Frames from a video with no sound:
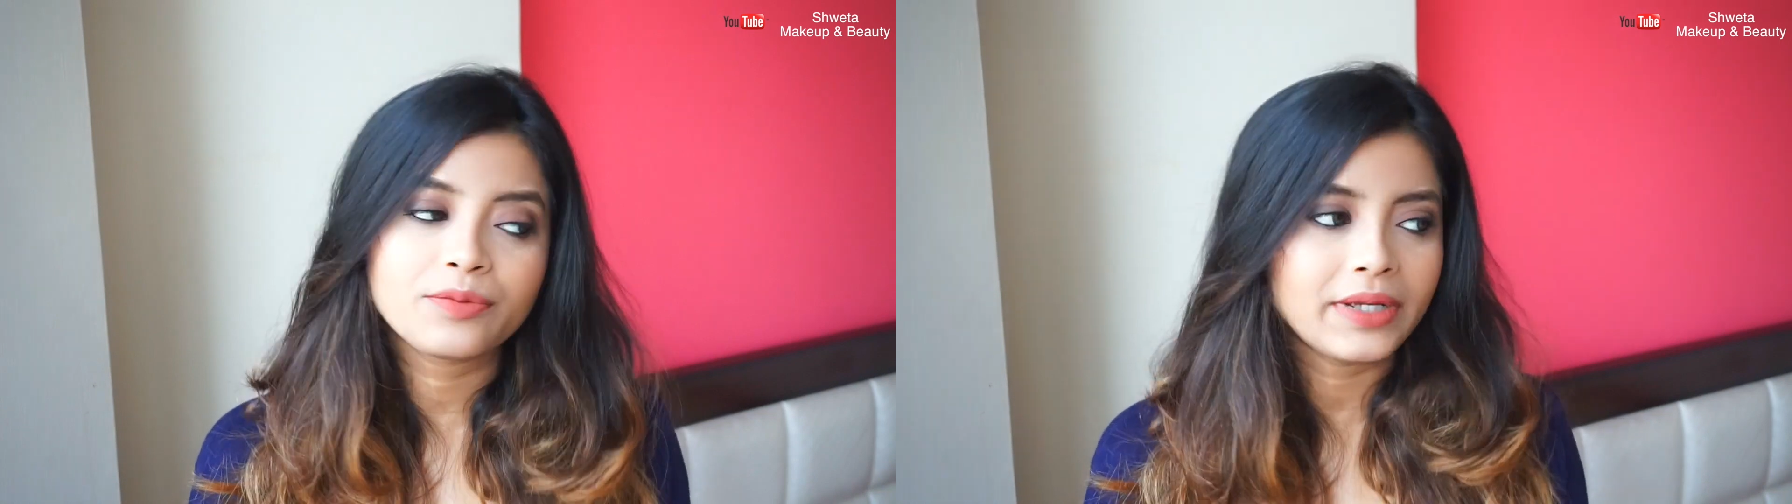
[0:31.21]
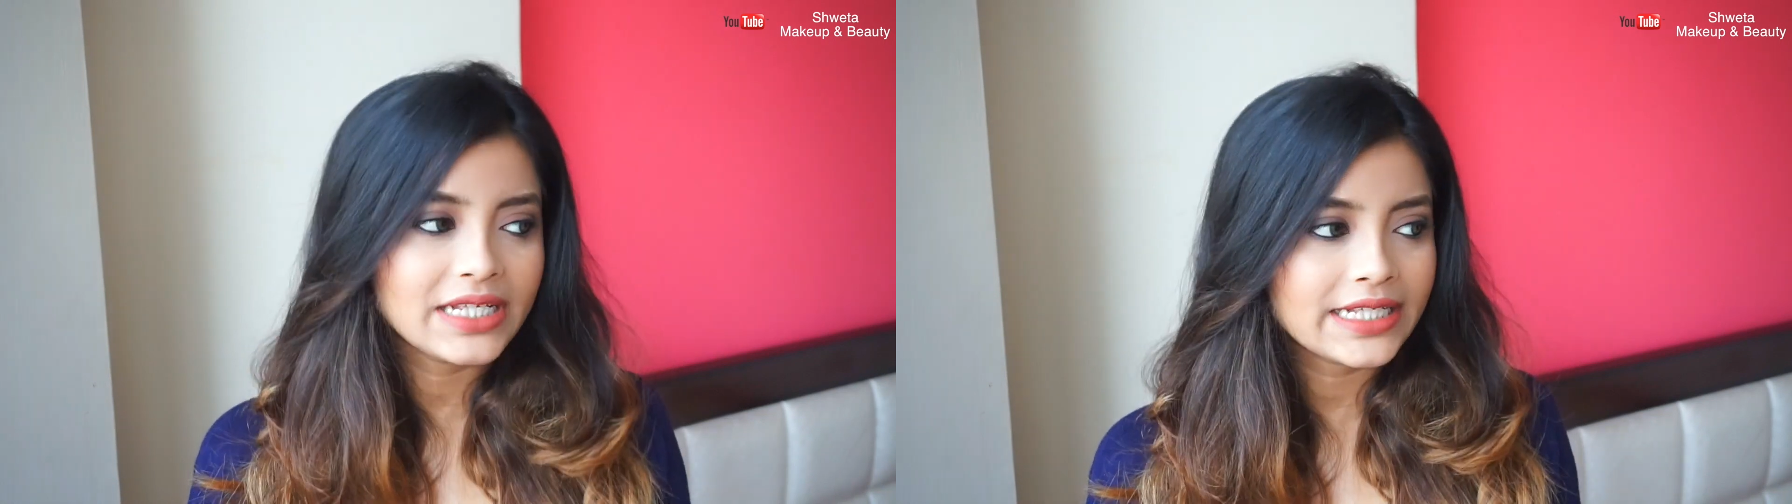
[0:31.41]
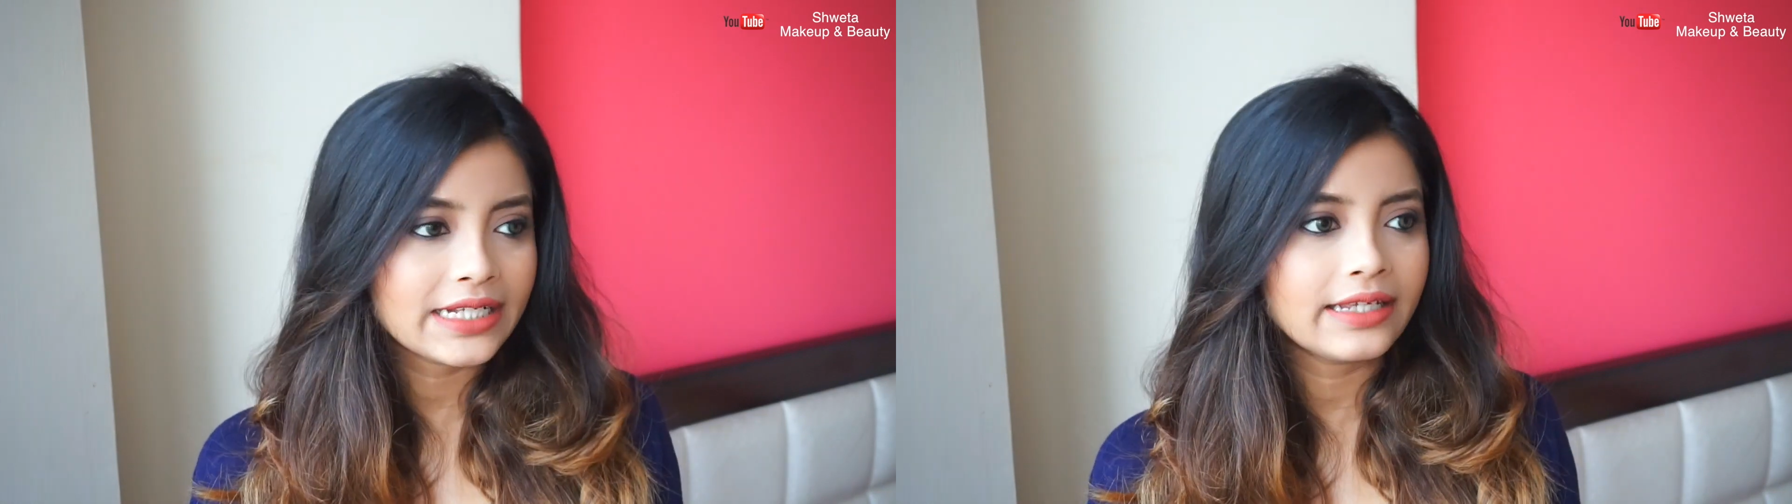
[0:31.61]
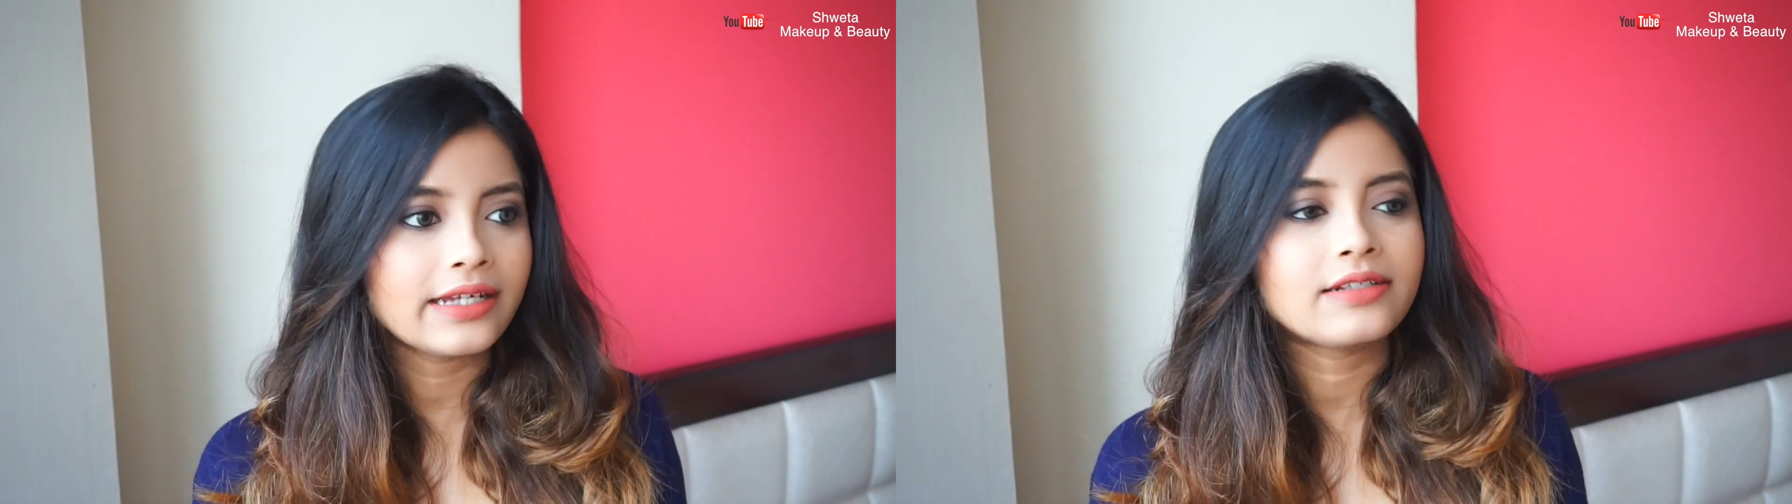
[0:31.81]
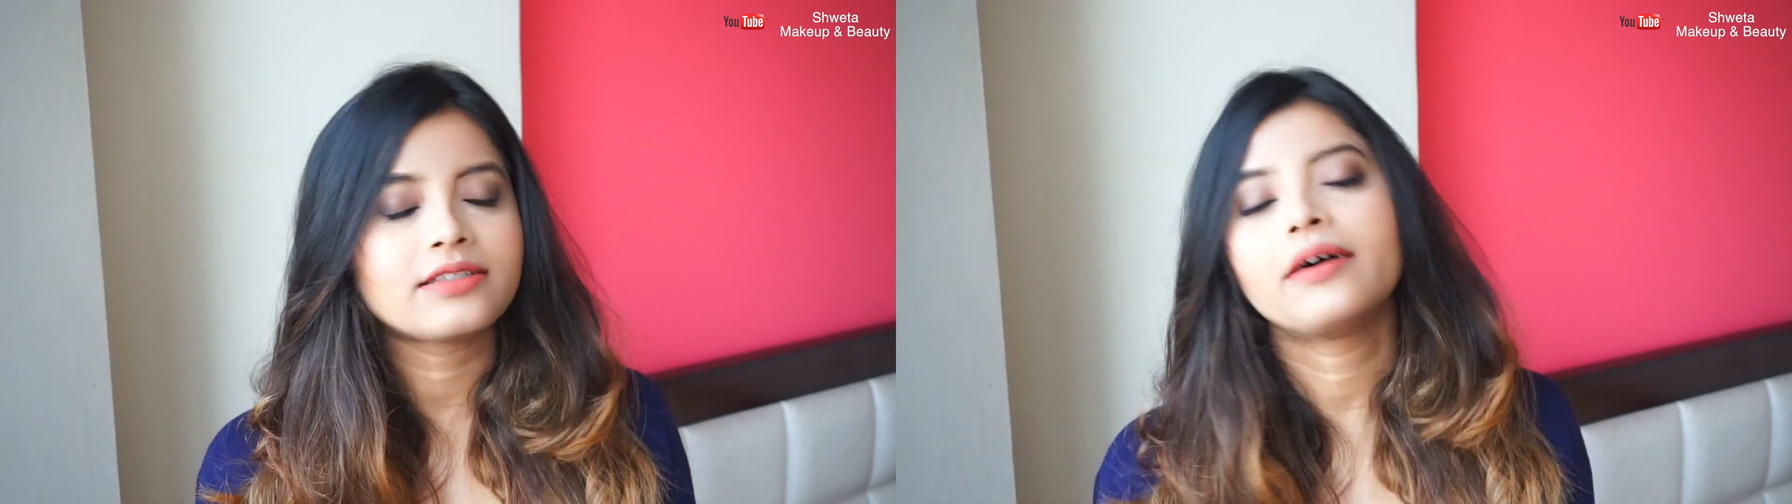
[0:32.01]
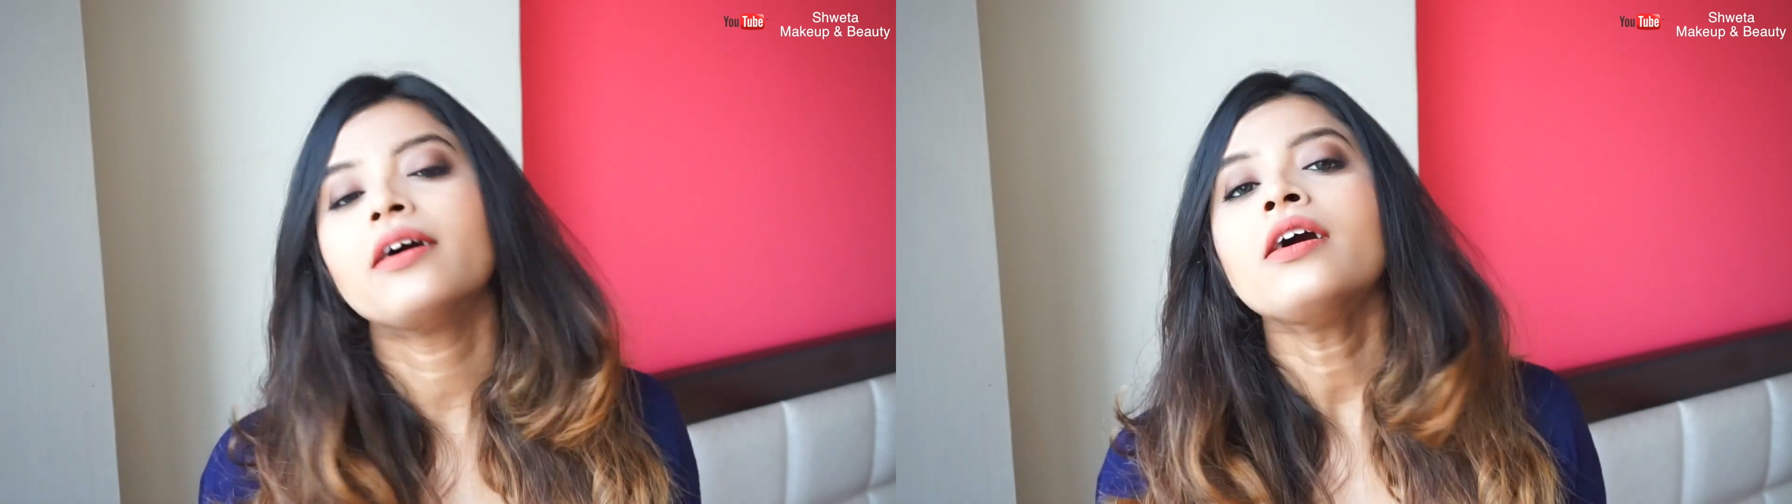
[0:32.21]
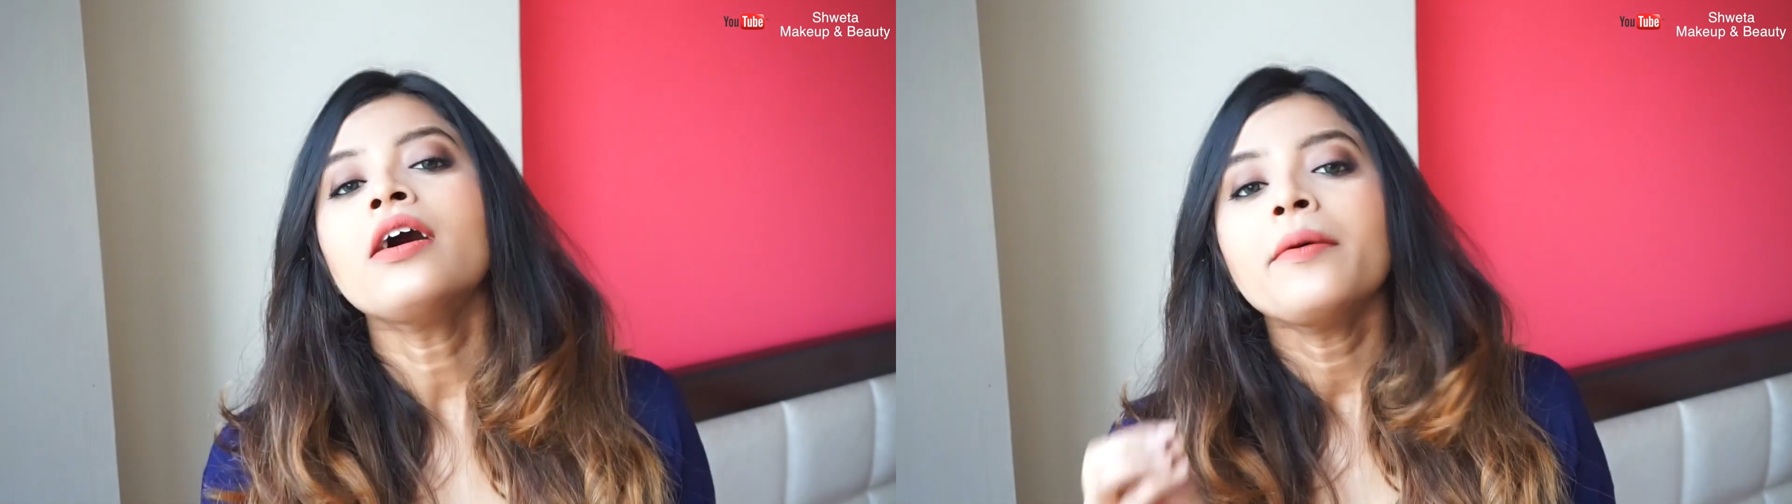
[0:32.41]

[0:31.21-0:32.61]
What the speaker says: So basically it's a